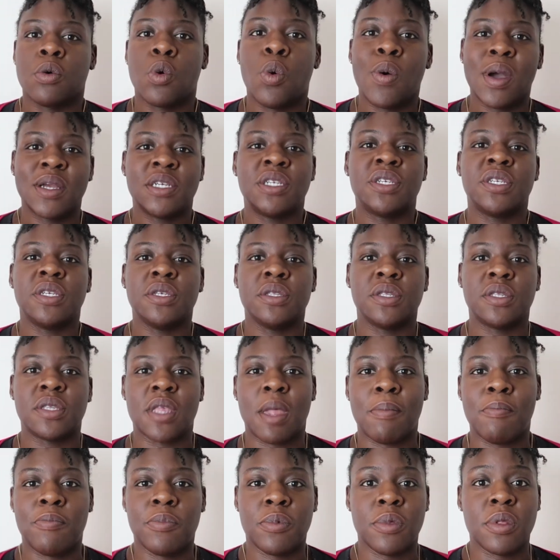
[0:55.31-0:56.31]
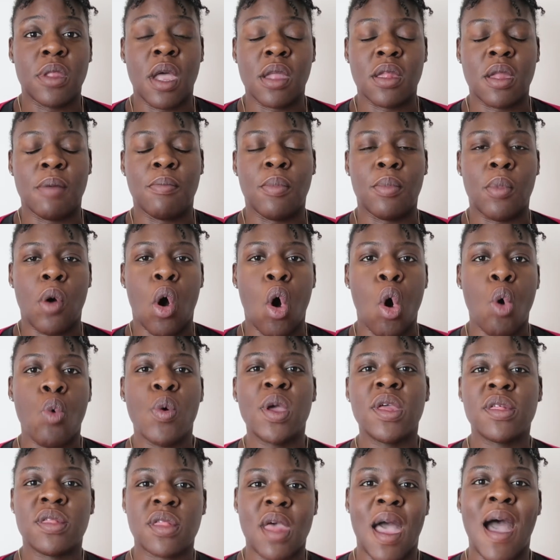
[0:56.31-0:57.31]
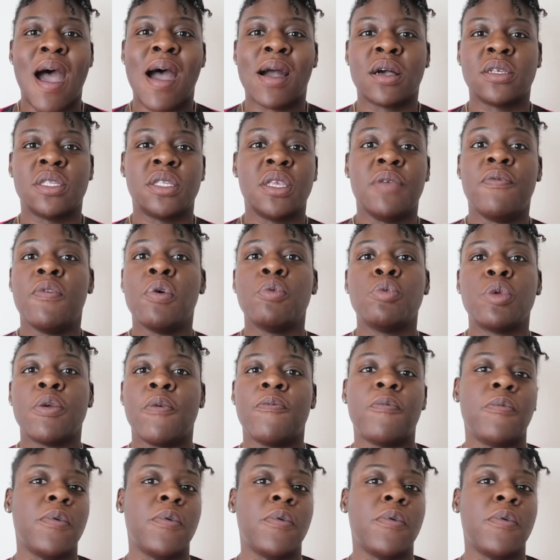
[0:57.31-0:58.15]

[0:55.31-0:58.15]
questions that I'm always asked, even